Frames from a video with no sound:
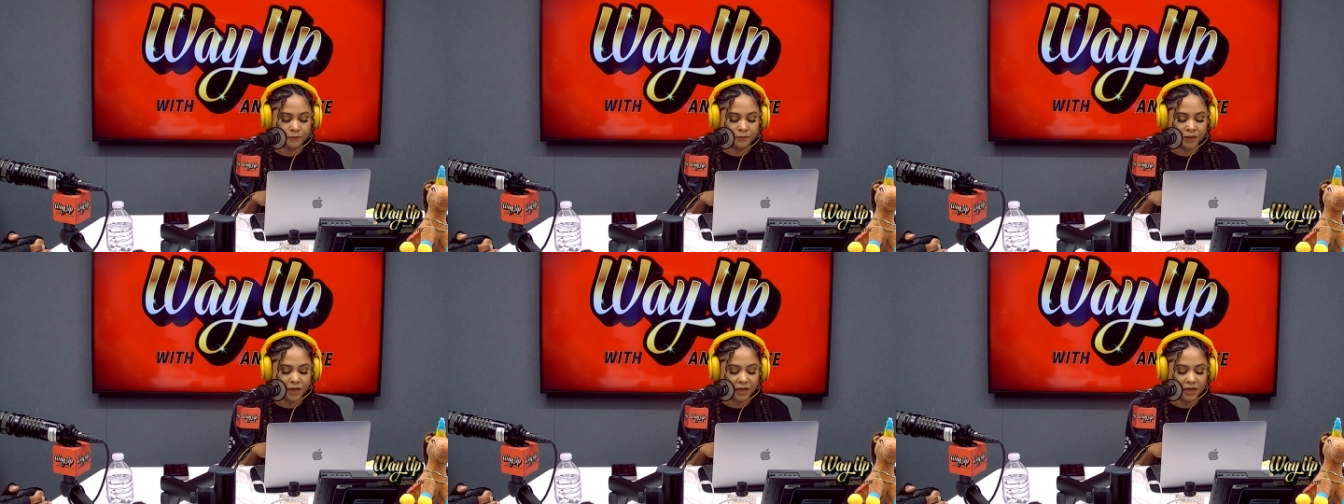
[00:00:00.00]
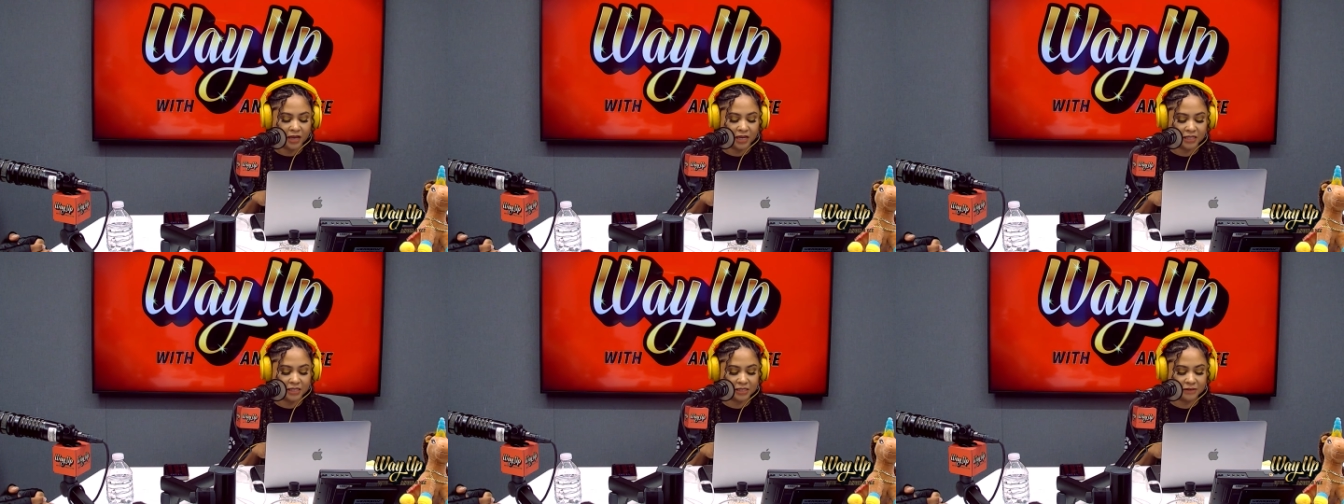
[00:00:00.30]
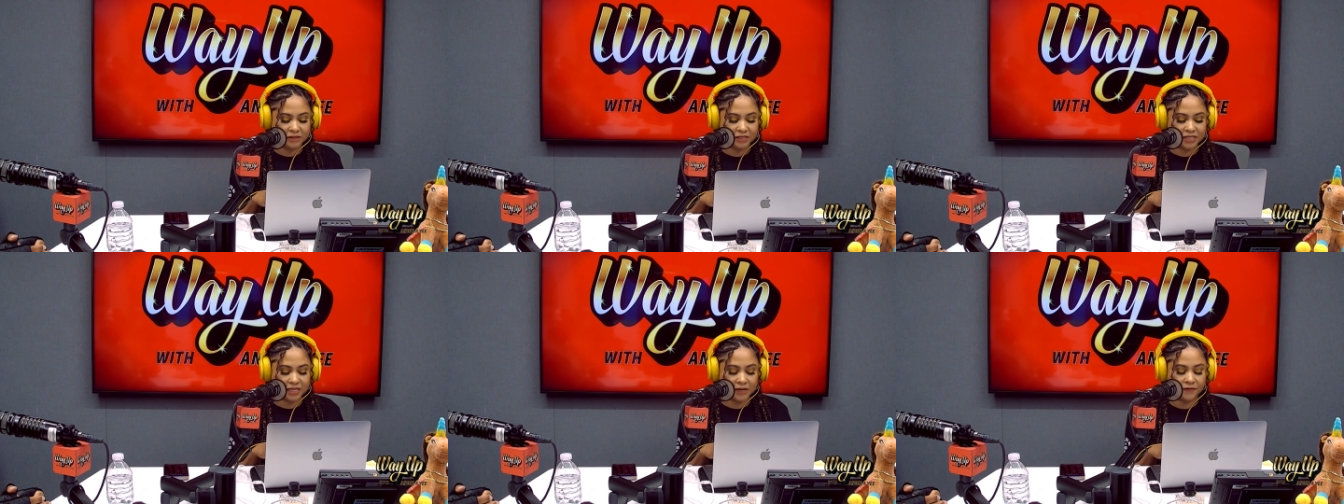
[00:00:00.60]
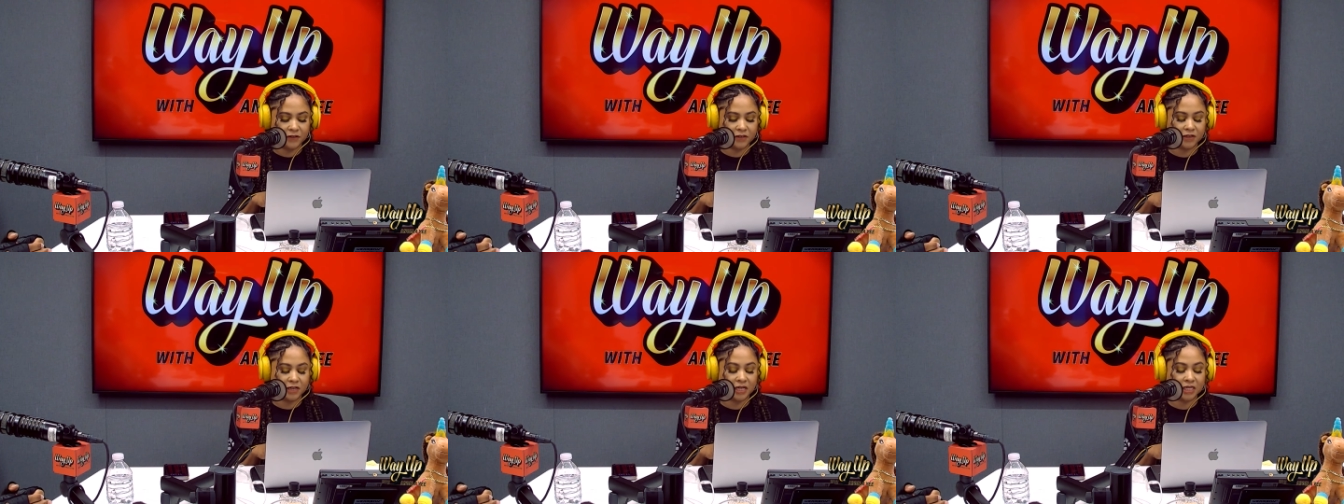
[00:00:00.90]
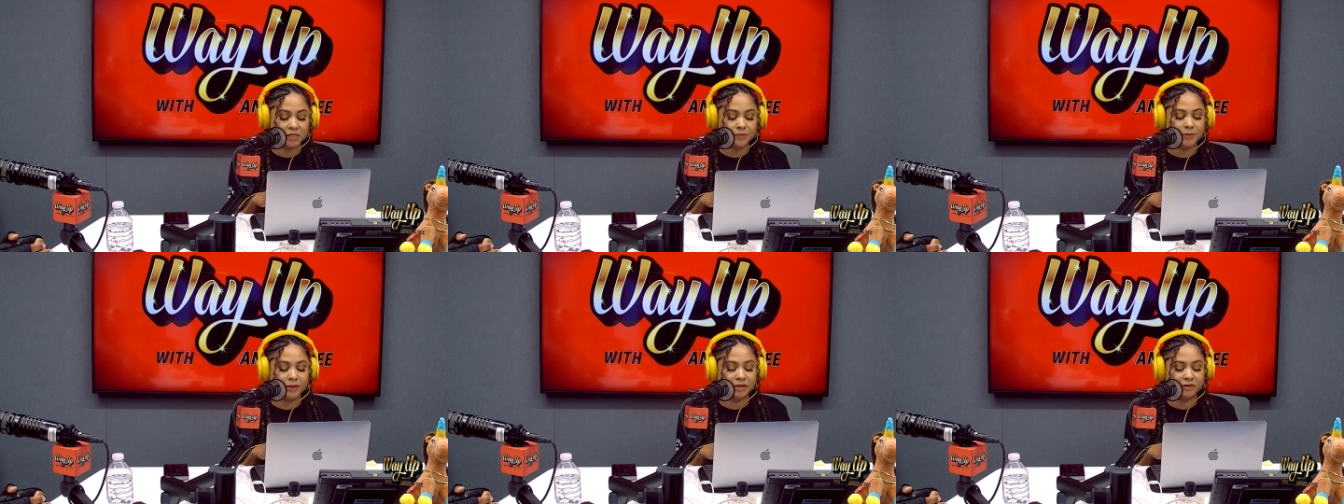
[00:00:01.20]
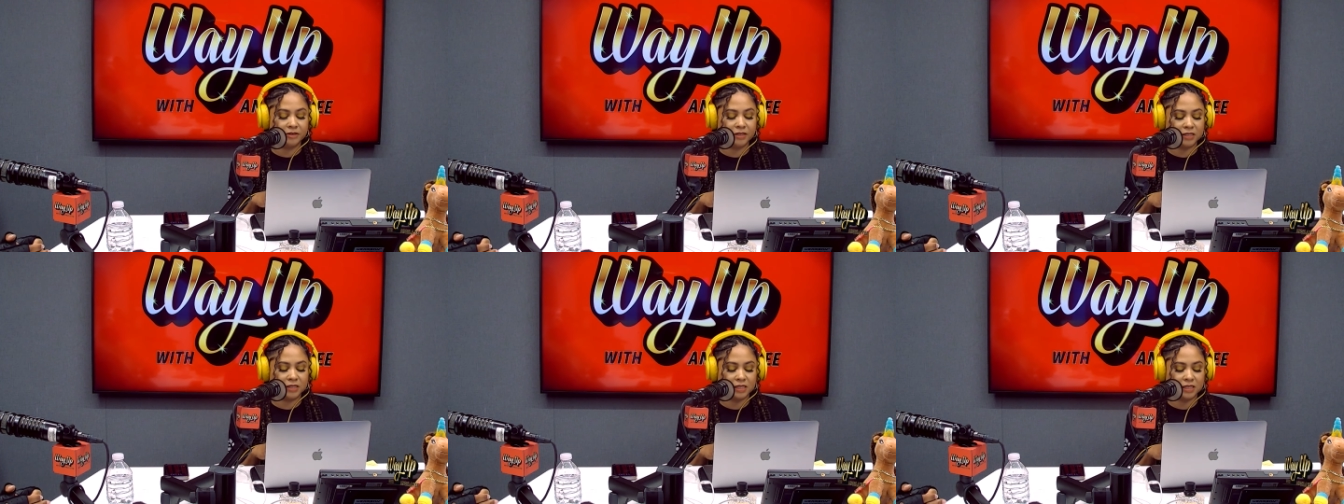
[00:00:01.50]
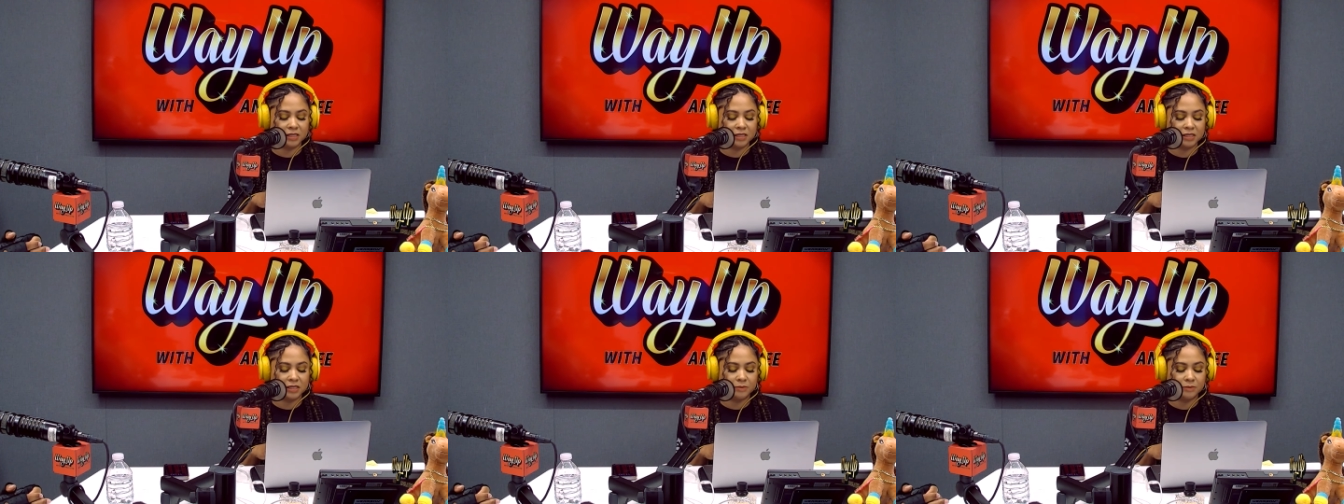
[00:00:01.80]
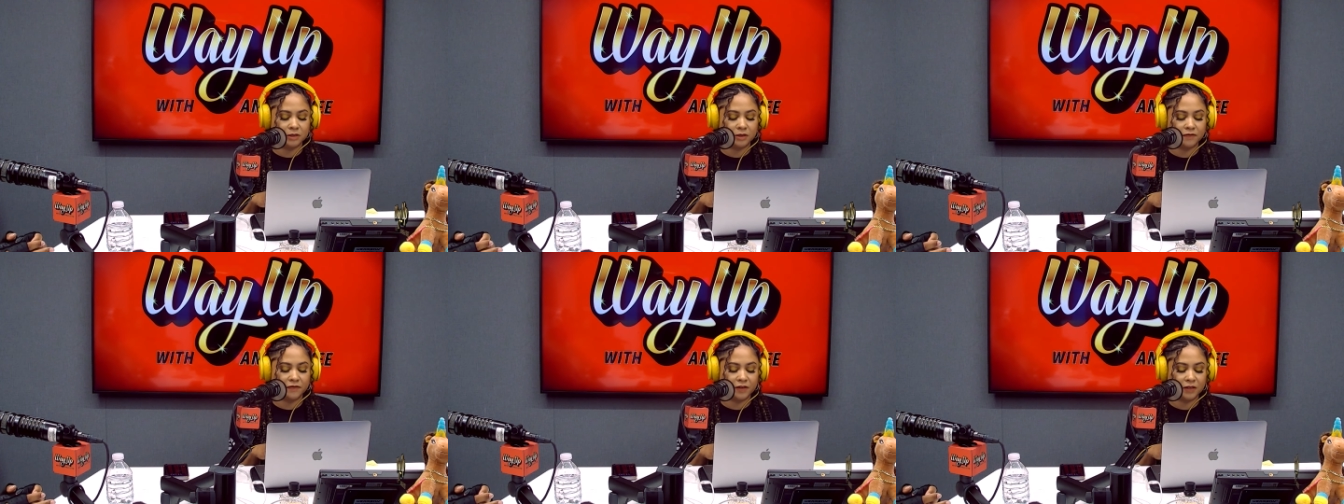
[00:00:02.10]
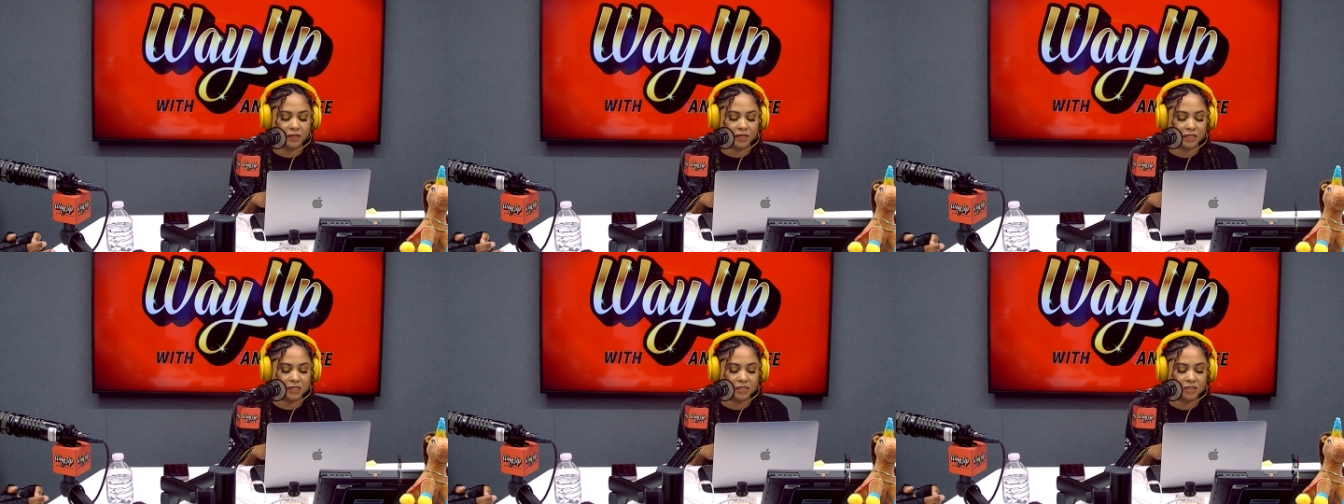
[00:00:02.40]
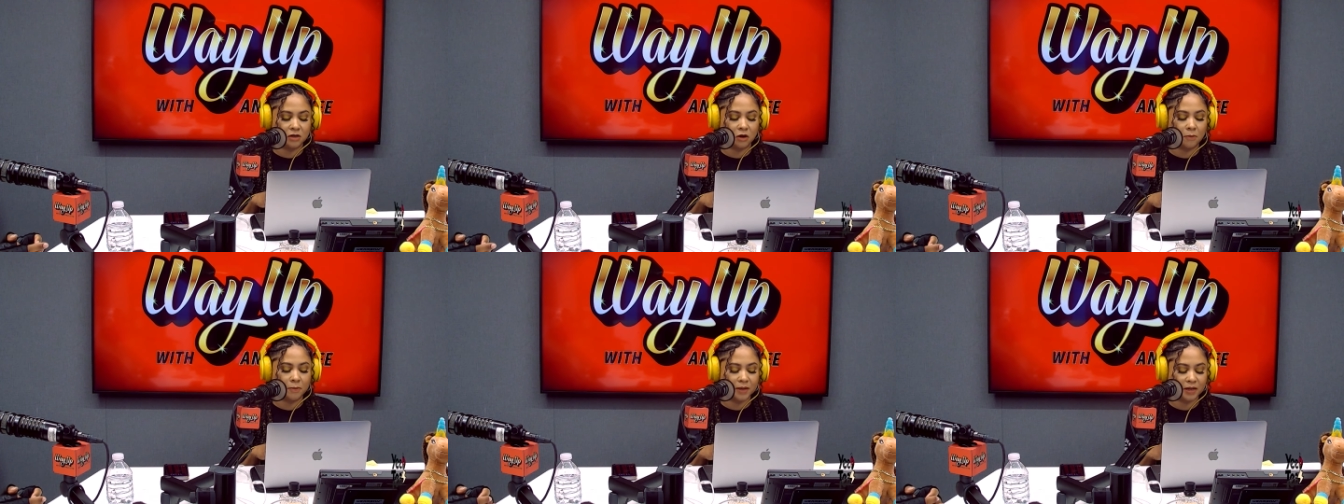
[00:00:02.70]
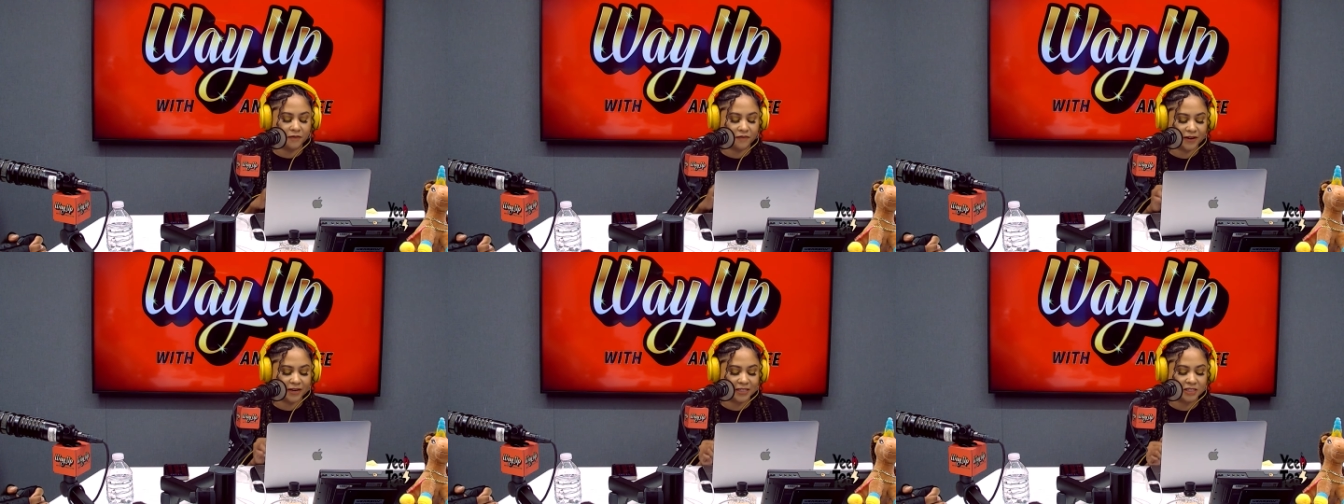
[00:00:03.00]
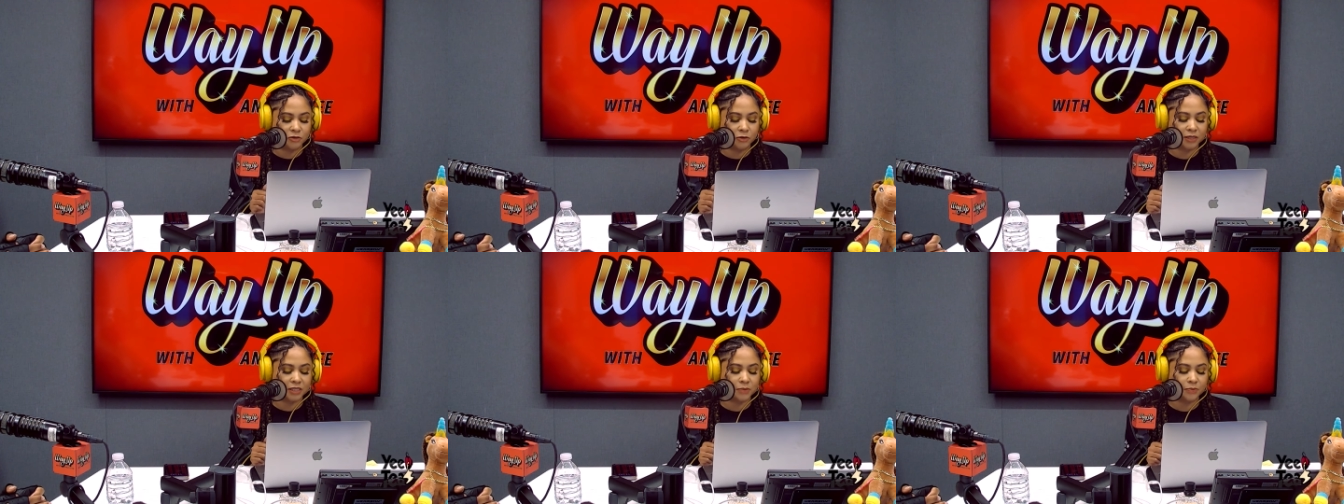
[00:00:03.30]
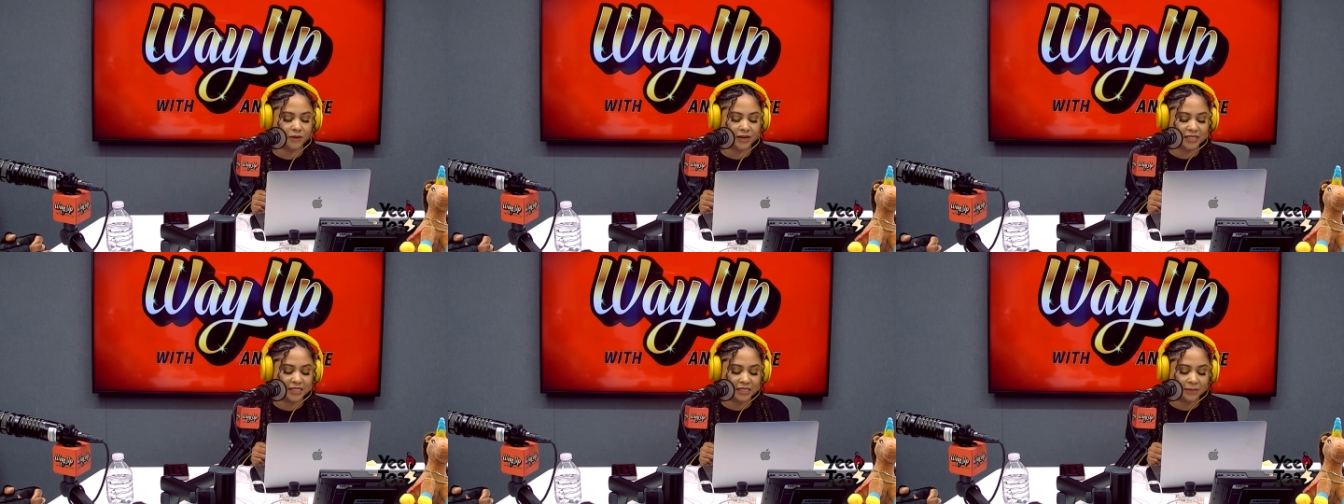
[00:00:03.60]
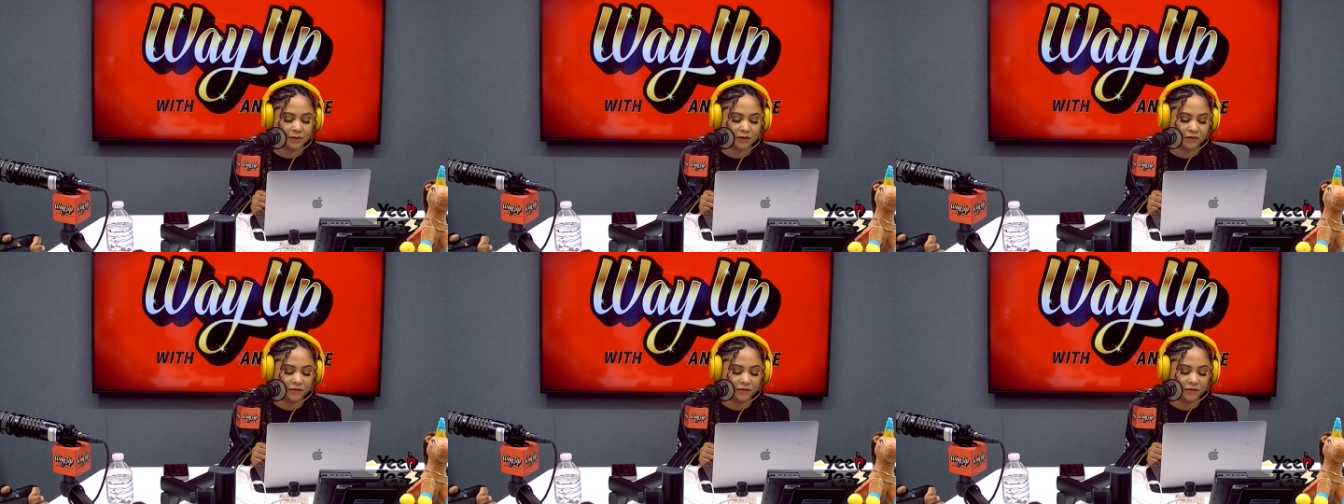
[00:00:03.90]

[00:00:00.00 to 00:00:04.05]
And so he said, if you're experiencing similar feelings, don't be afraid to express them.